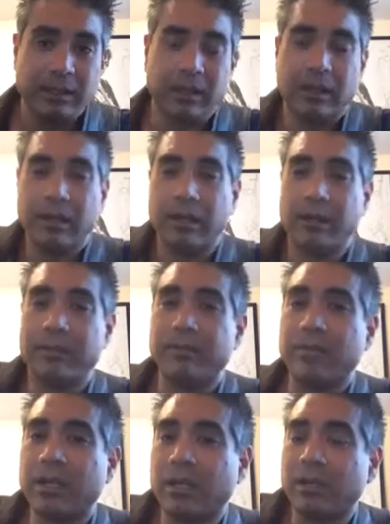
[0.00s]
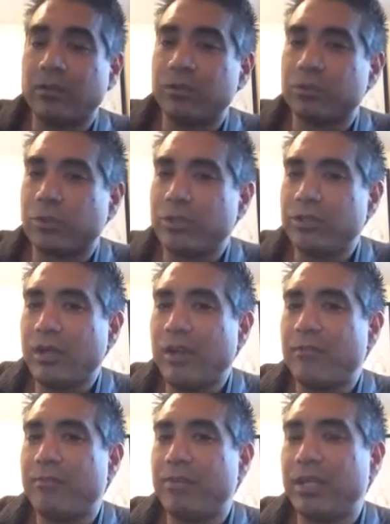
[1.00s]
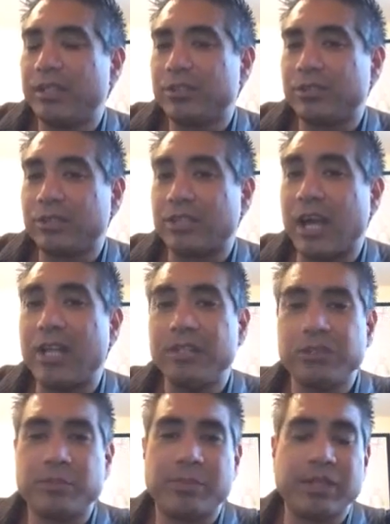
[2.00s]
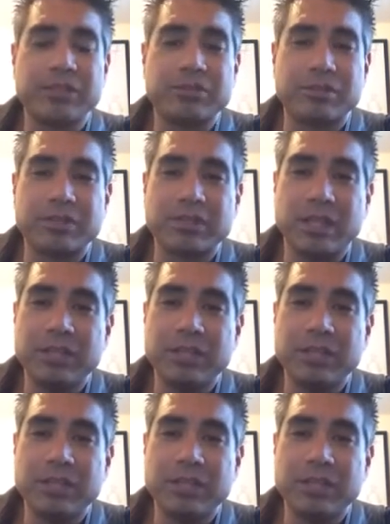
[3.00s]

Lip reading: In other words, when you have big strings, I use big strings.